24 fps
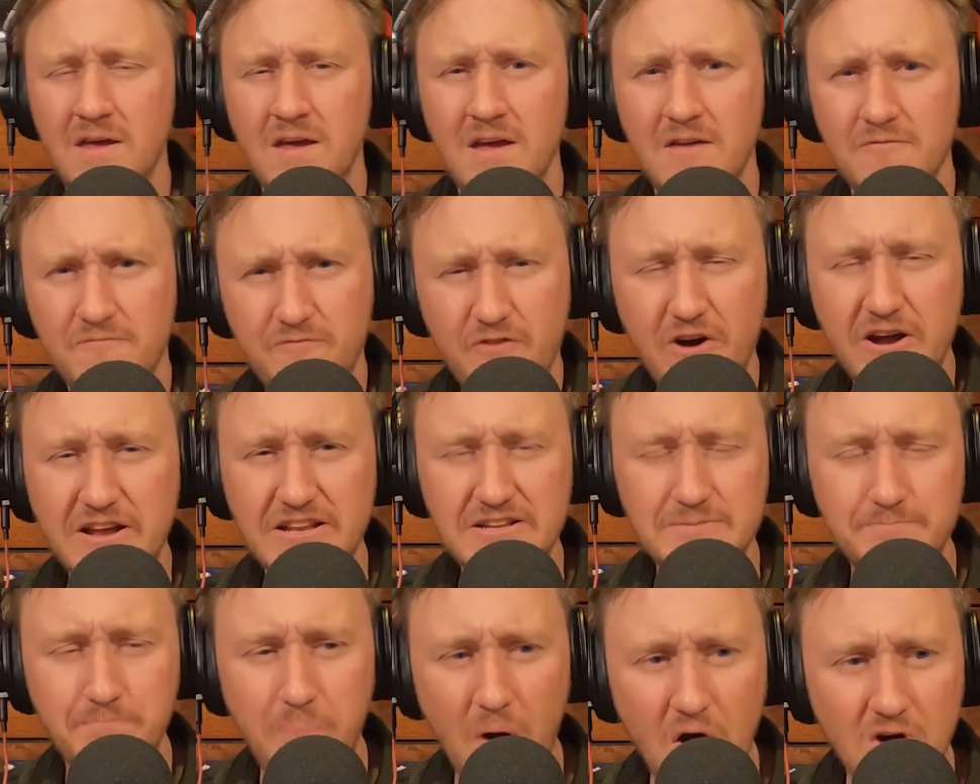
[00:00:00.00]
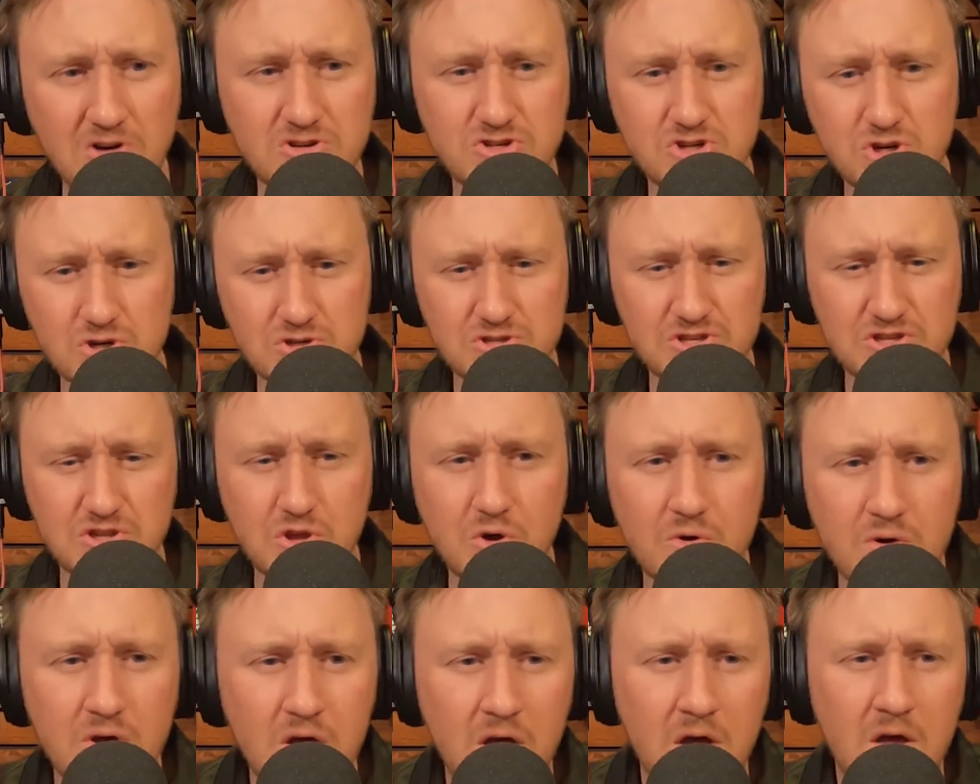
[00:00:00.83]
Fucking punctures
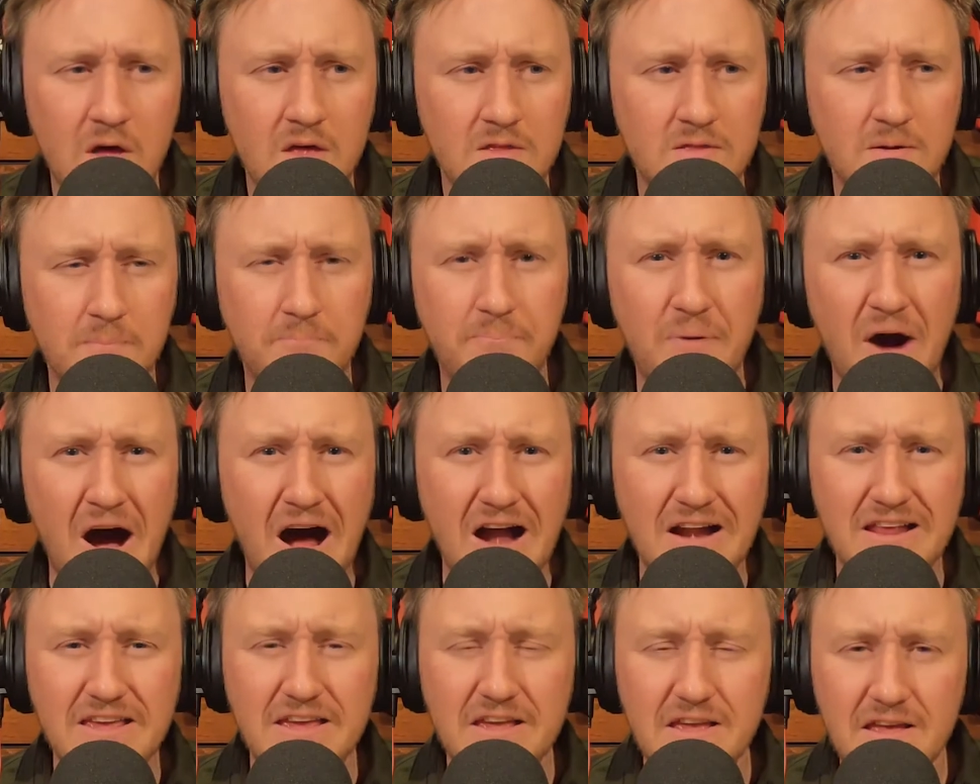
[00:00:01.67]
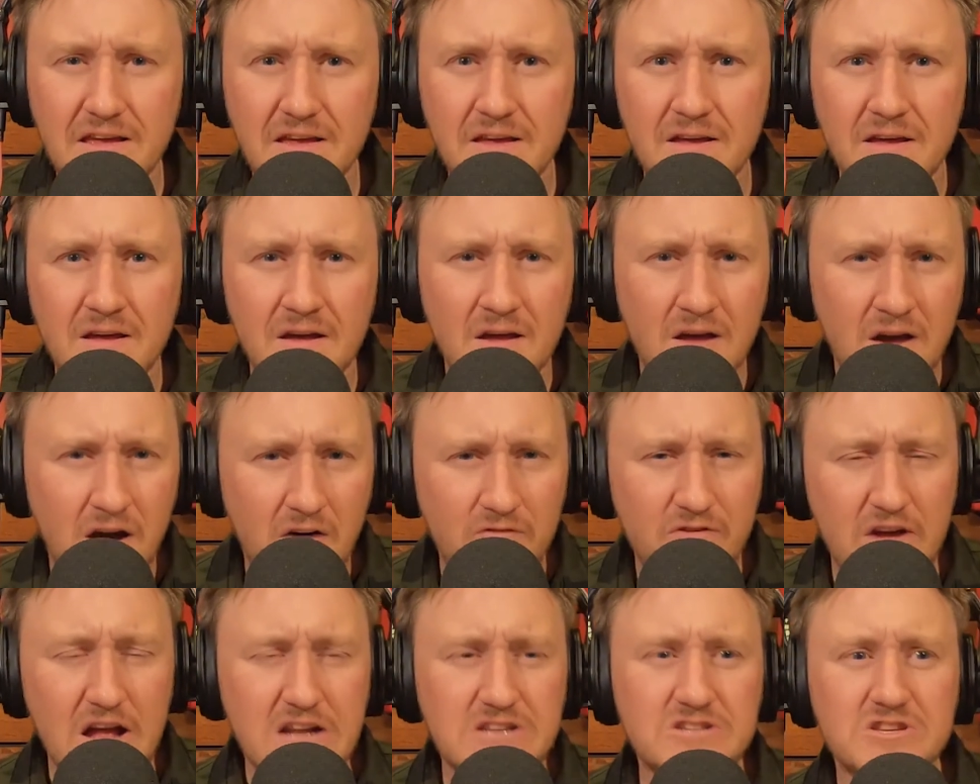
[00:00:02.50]
the body?
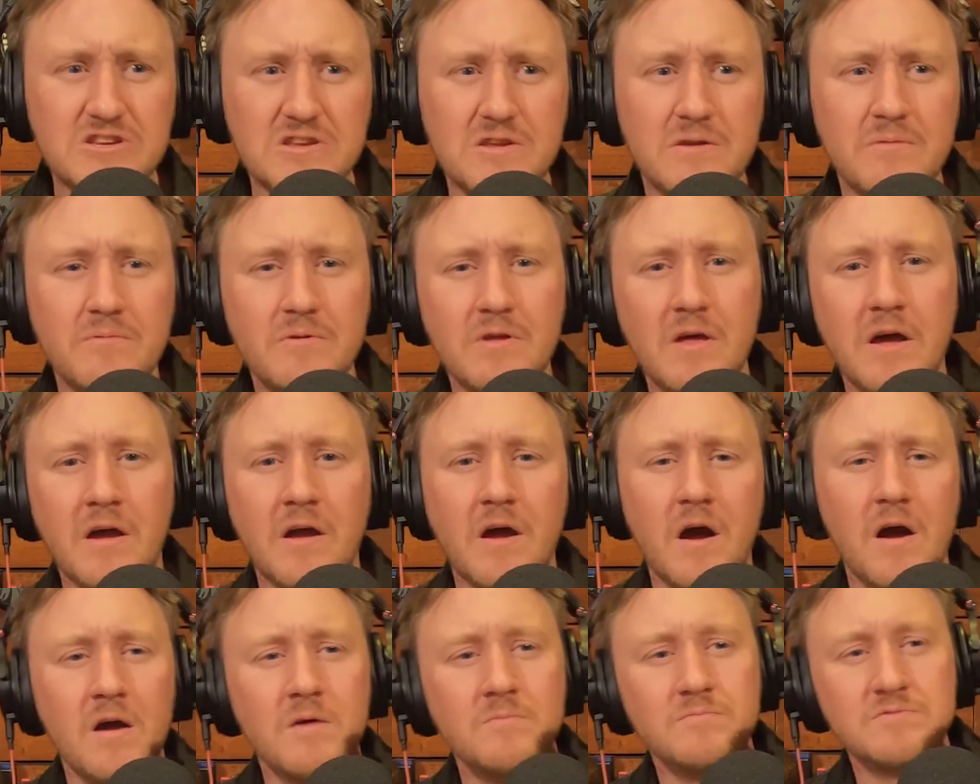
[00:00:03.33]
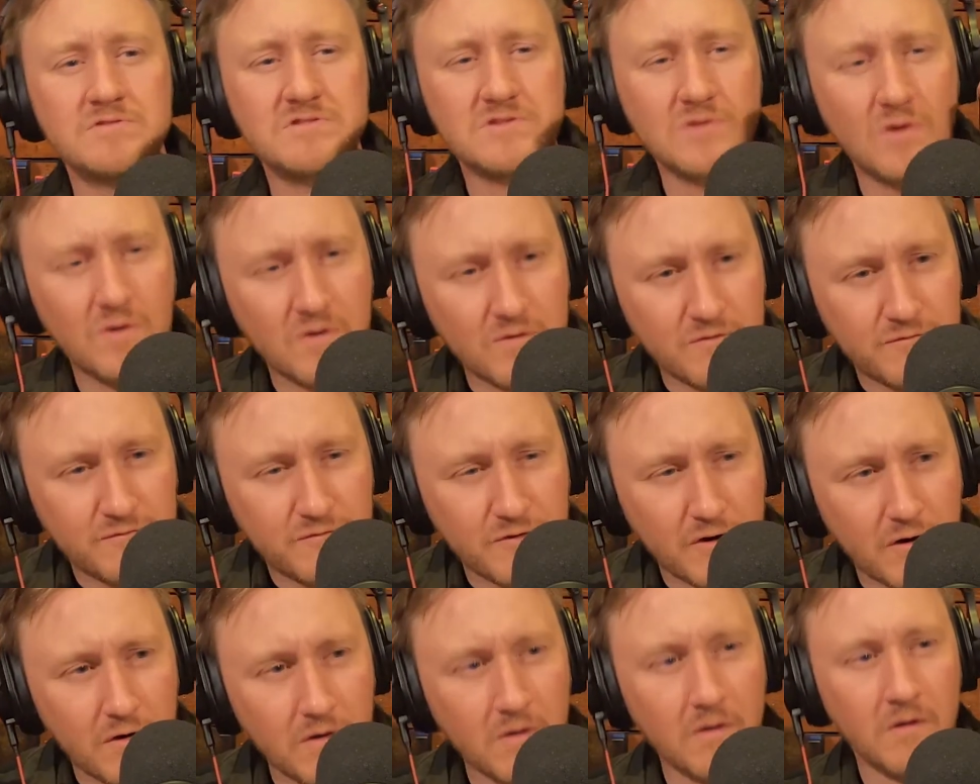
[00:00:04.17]
Eventually, you'll be like, I'm so
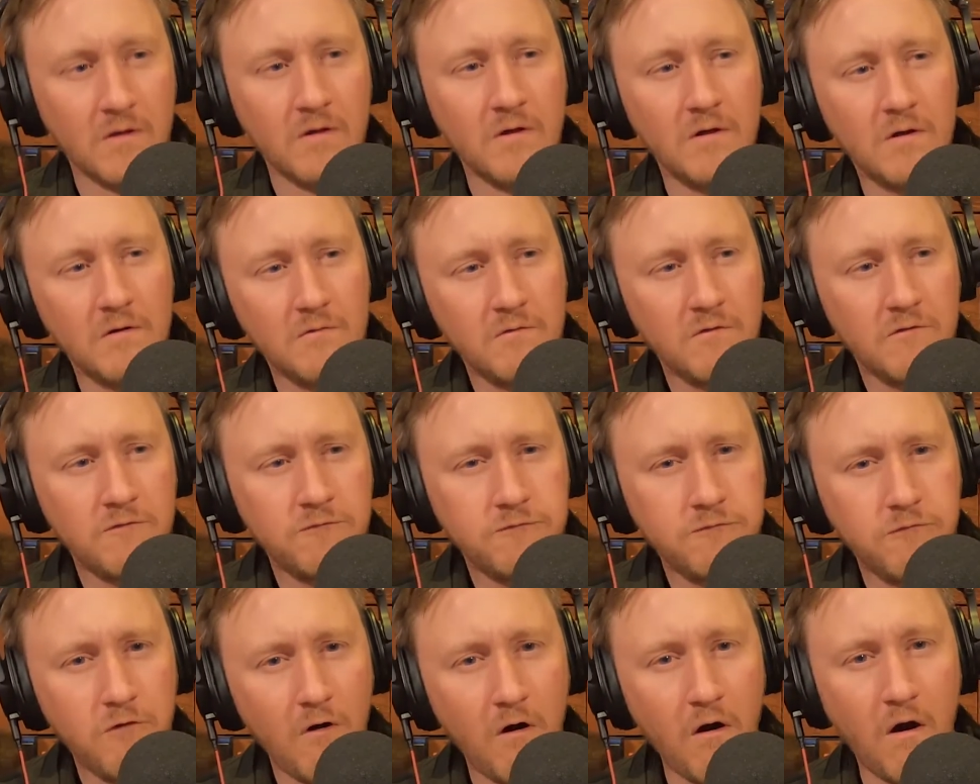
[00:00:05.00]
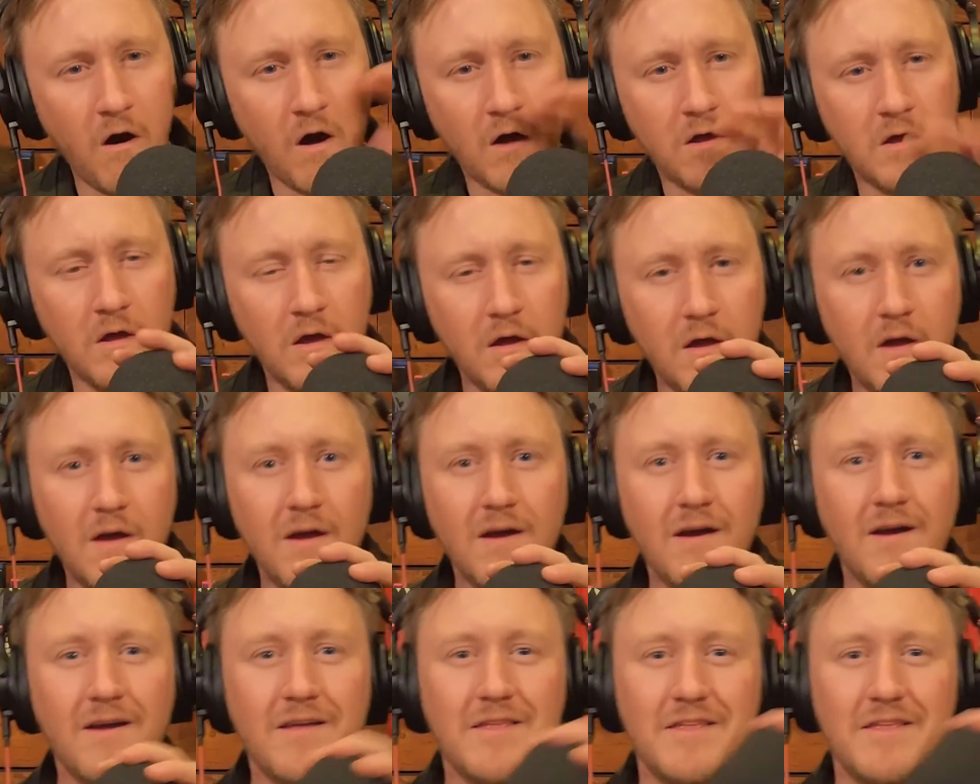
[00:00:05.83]
full. Fuck.
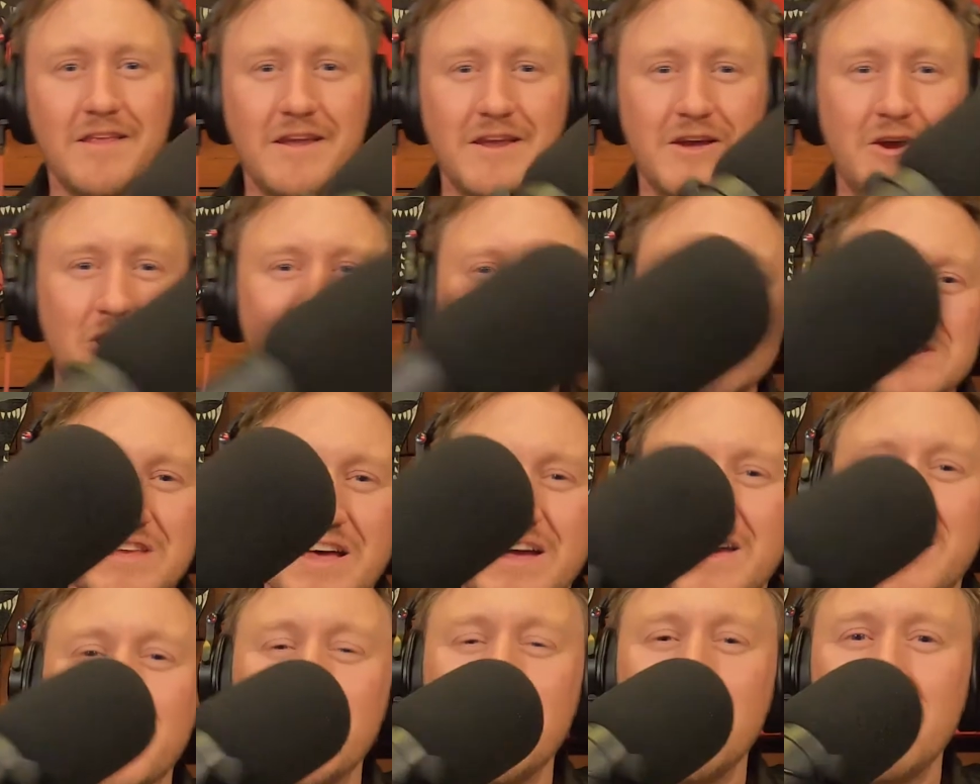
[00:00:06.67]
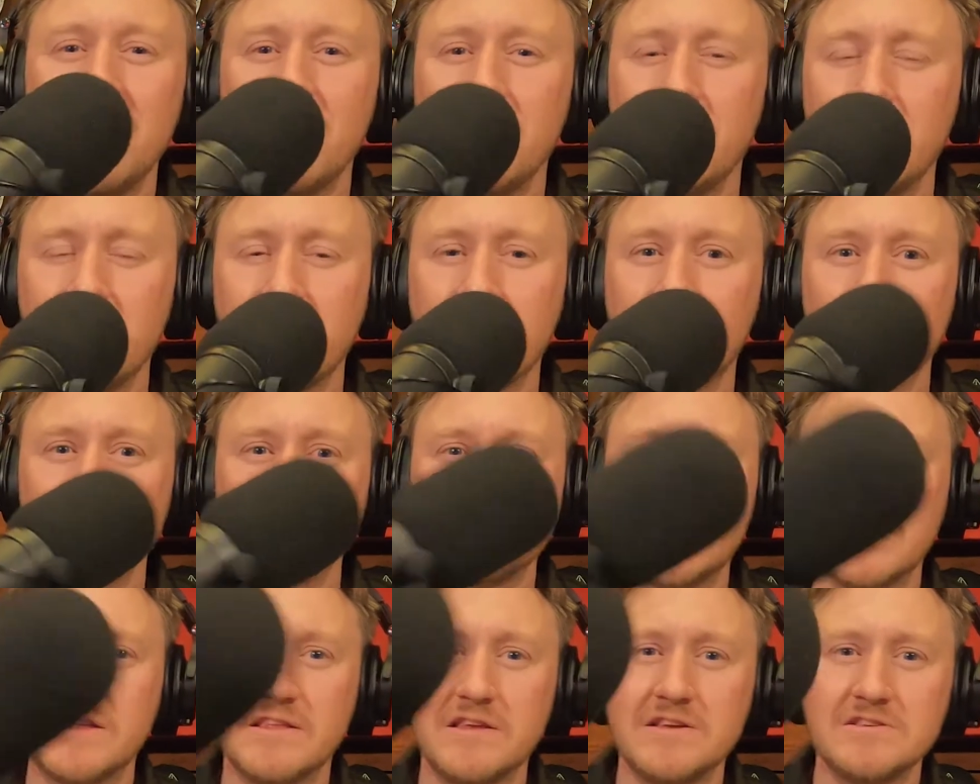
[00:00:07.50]
And then it goes like
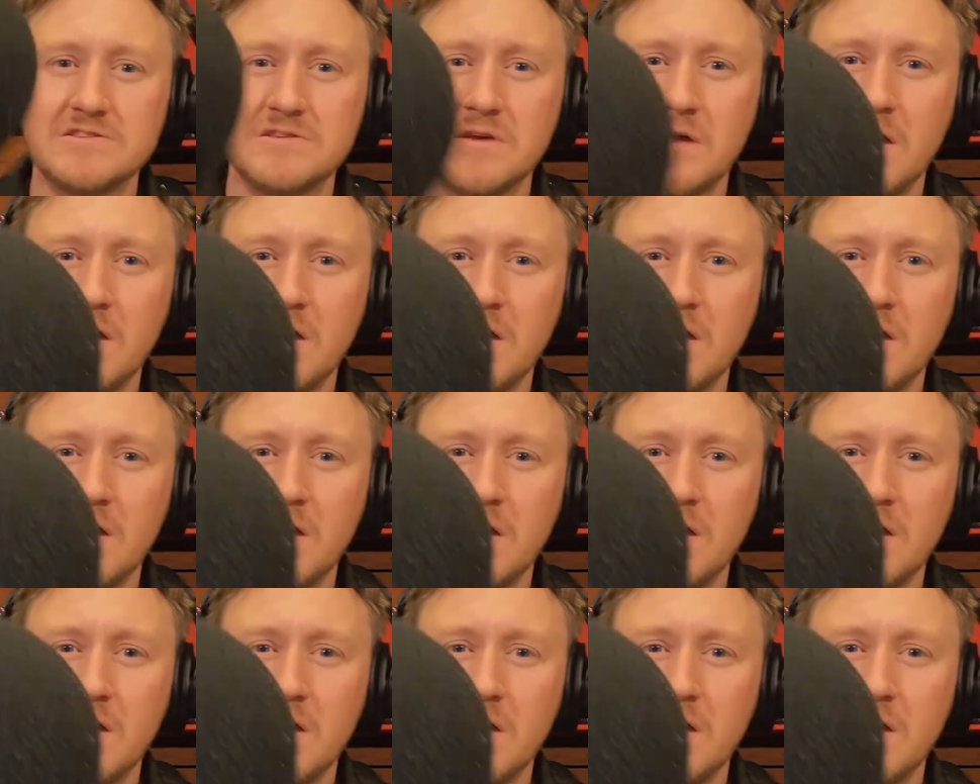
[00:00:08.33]
this.